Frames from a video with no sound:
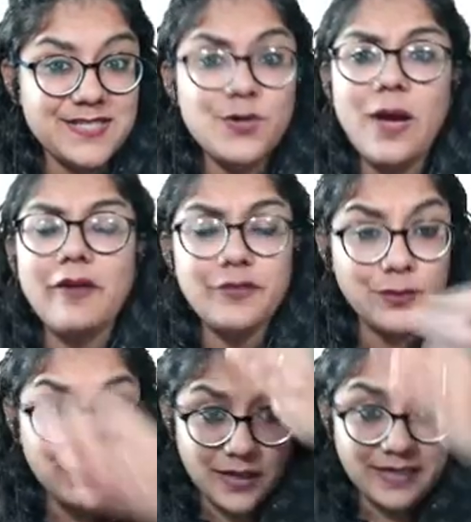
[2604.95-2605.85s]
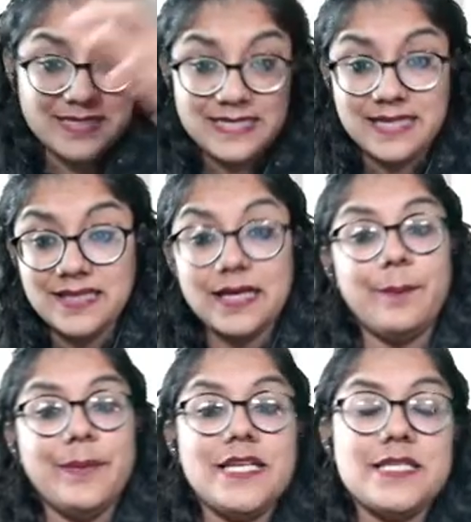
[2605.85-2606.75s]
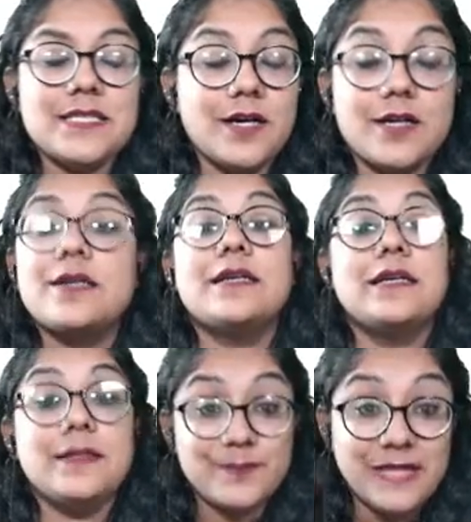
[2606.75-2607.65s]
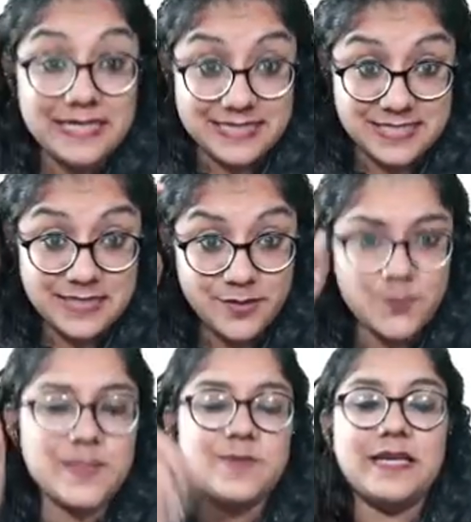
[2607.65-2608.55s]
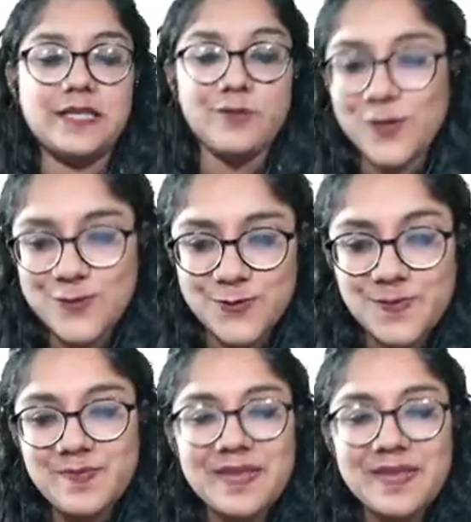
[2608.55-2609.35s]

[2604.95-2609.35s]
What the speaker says: you have to understand the company's customer's perspective also.